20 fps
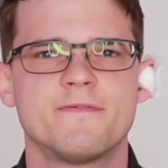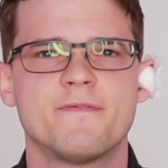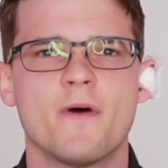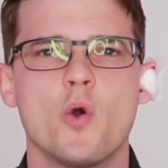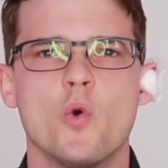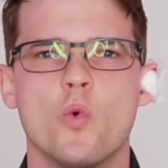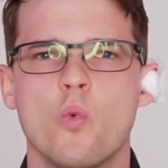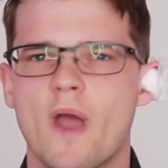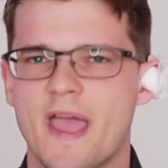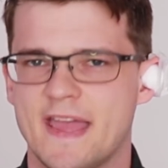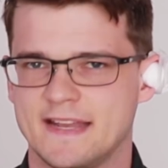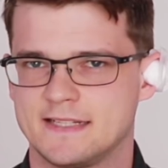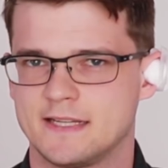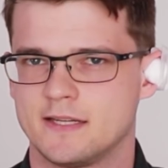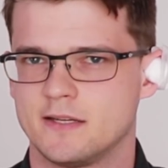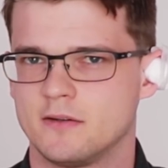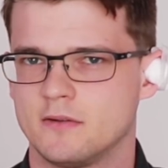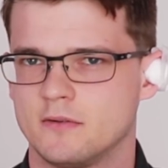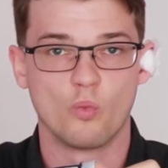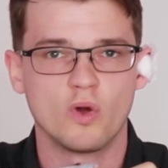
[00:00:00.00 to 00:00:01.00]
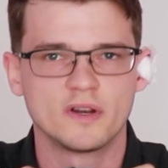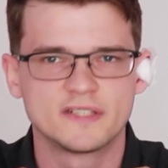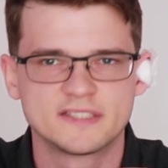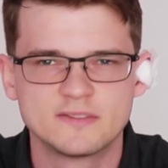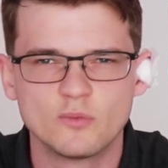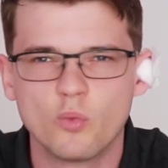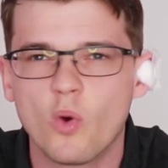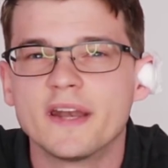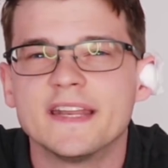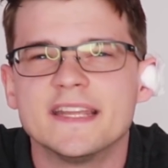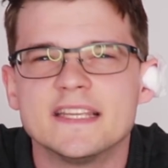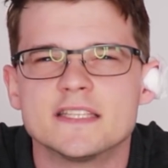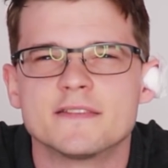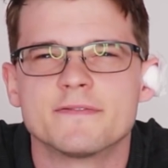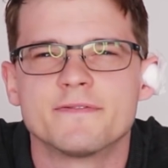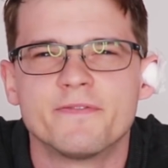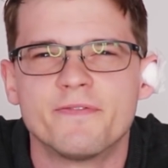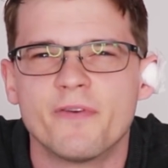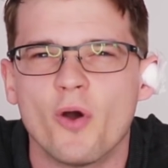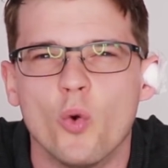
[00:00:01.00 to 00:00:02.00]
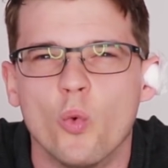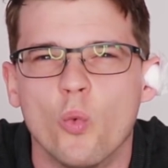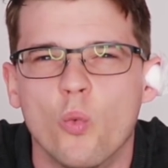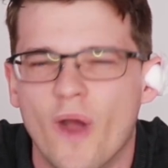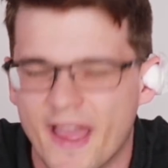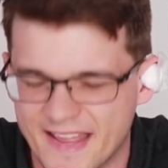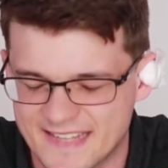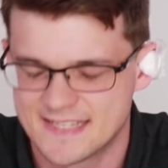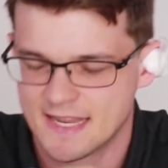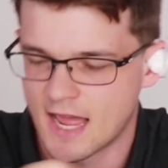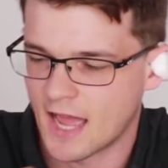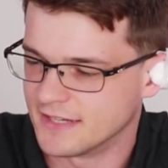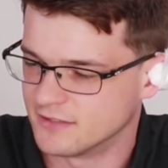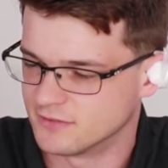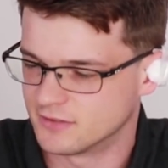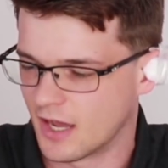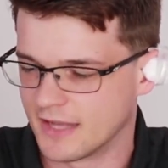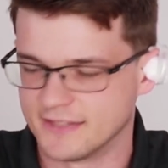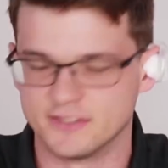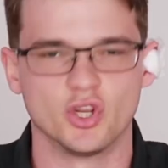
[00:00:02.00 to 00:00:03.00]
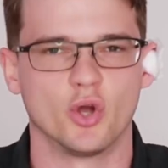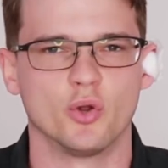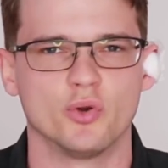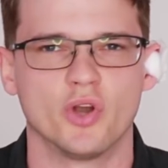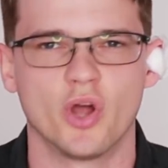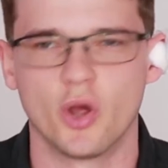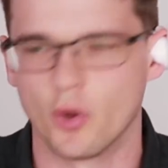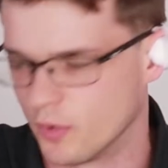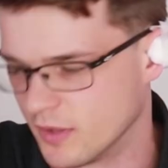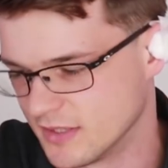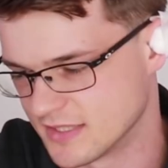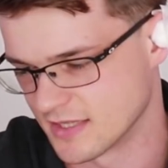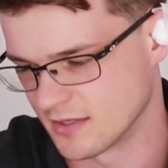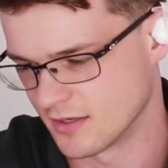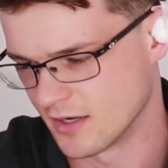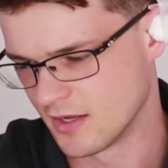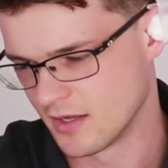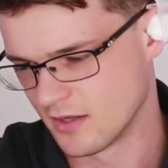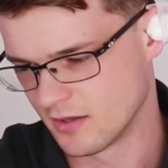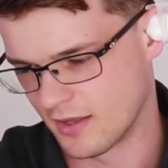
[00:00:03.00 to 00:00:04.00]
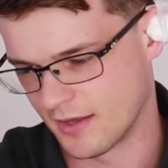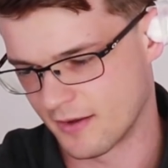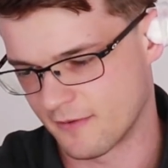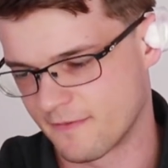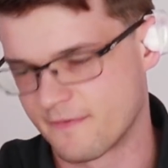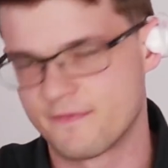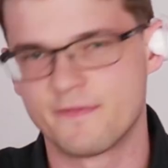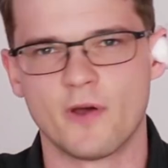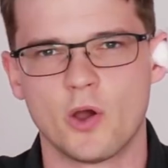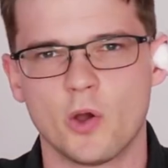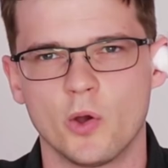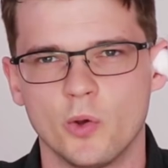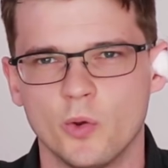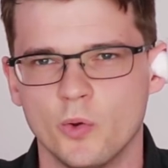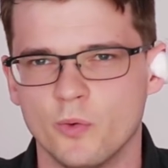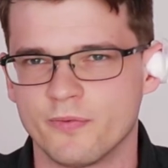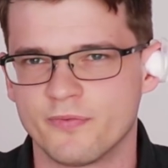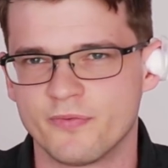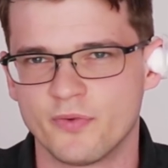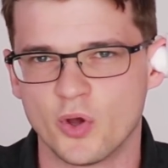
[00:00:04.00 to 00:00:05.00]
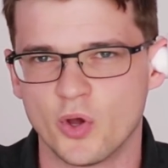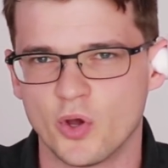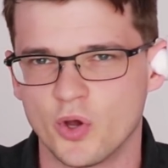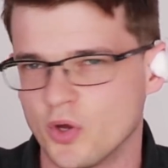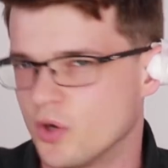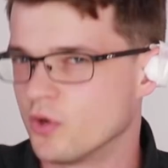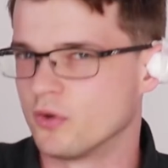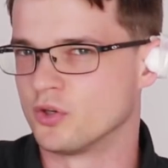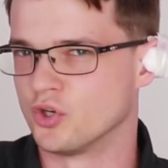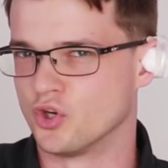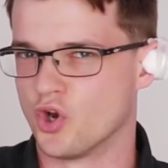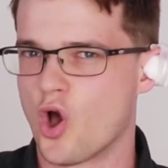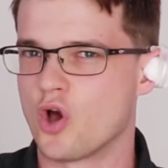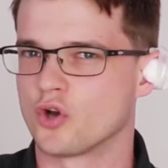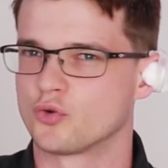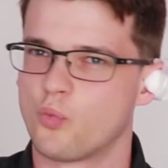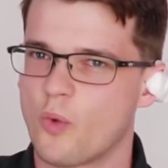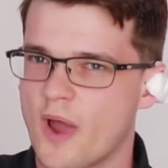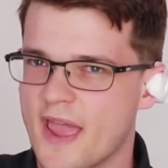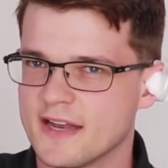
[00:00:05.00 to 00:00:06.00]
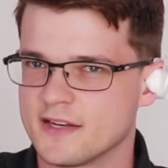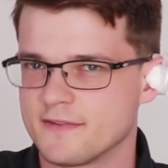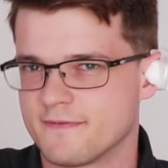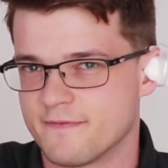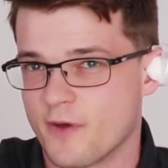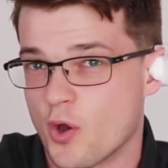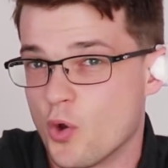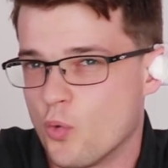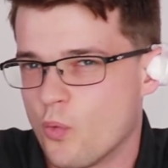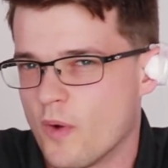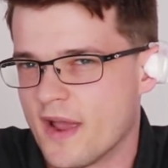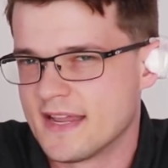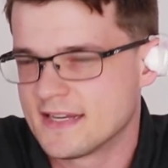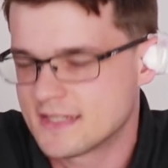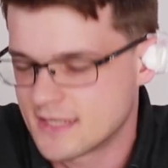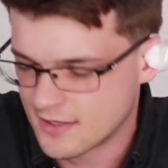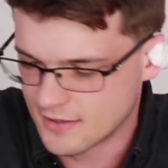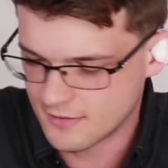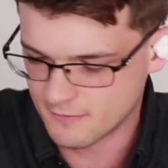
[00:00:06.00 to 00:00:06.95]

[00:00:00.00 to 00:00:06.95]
faux wet. What is faux wet? I don't know. Is it like faux fur, not wet, faux wet?